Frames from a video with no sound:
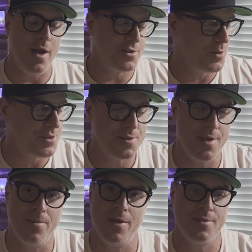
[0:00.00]
y switch
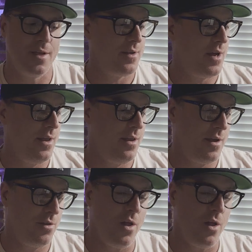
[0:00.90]
assemblies I, I, I